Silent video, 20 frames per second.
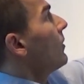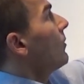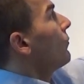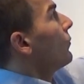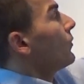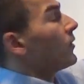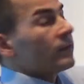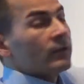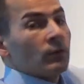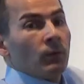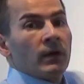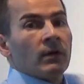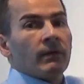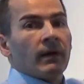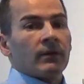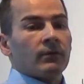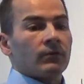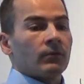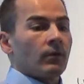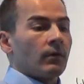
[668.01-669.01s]
first
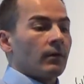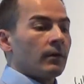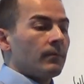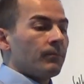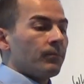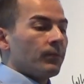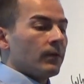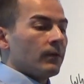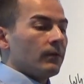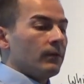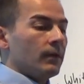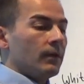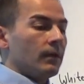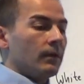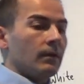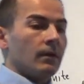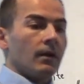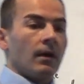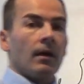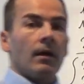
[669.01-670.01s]
regressor
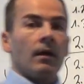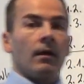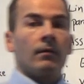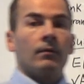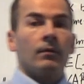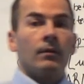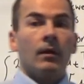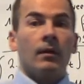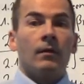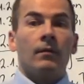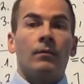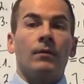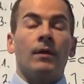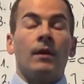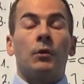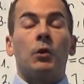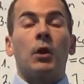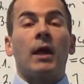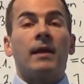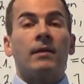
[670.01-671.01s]
the
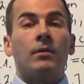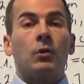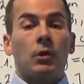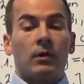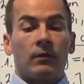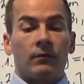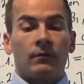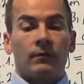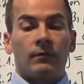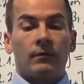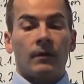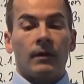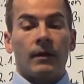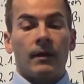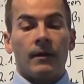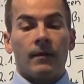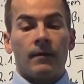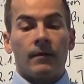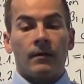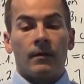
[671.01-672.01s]
changes
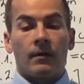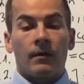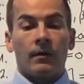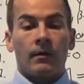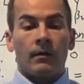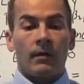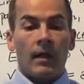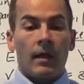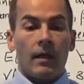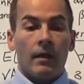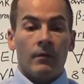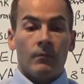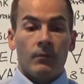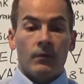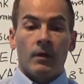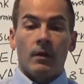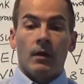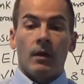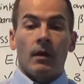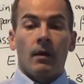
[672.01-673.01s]
in
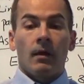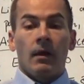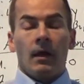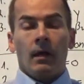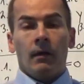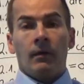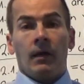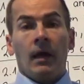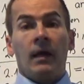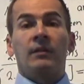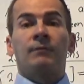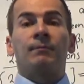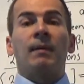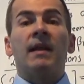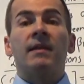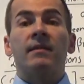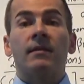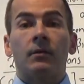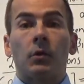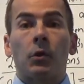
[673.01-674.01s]

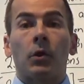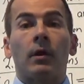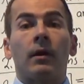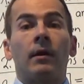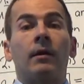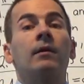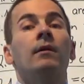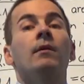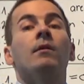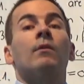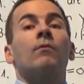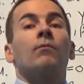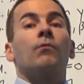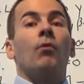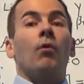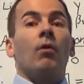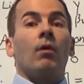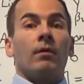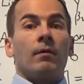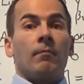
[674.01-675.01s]
expenditure
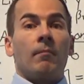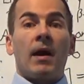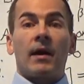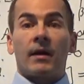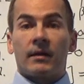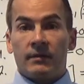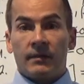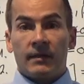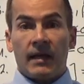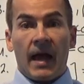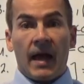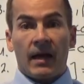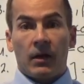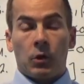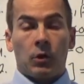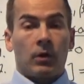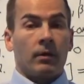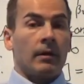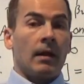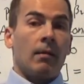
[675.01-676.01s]
for marketing
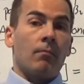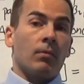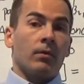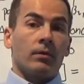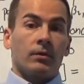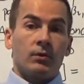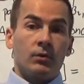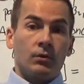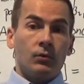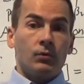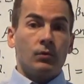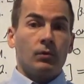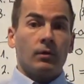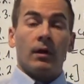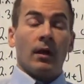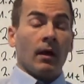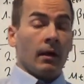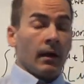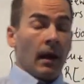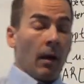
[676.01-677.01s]
action number
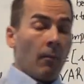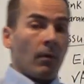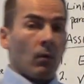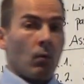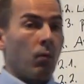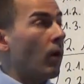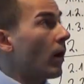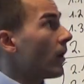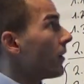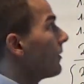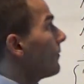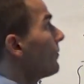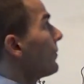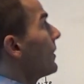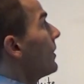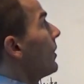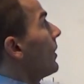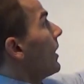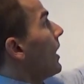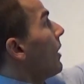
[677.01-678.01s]
1.
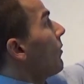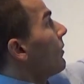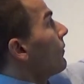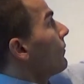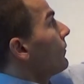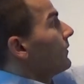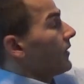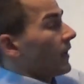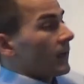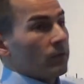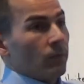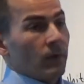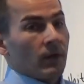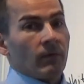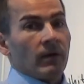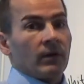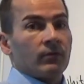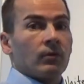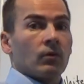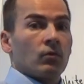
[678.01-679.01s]
Our second
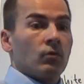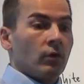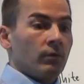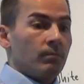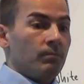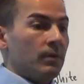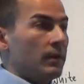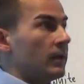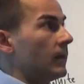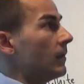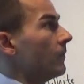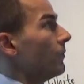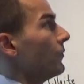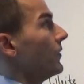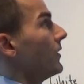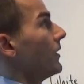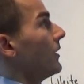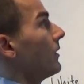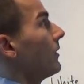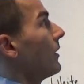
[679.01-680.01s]
regressor could be
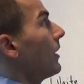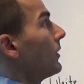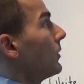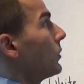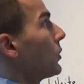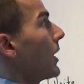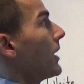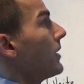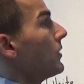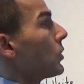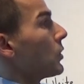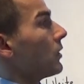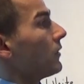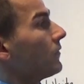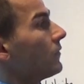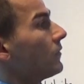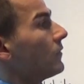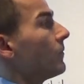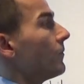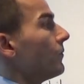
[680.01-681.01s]
the
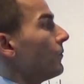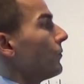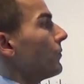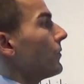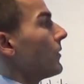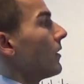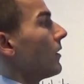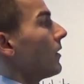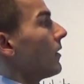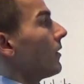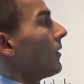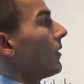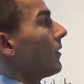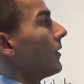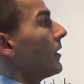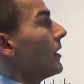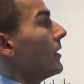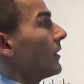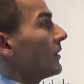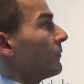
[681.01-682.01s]
changes
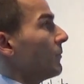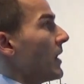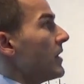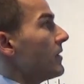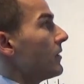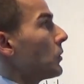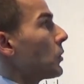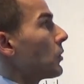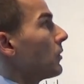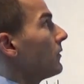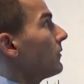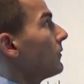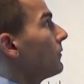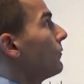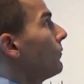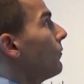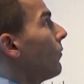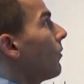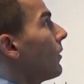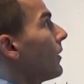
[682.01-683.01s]
in expenditures
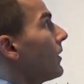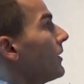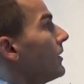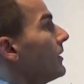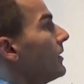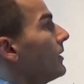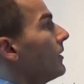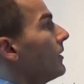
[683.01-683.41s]
for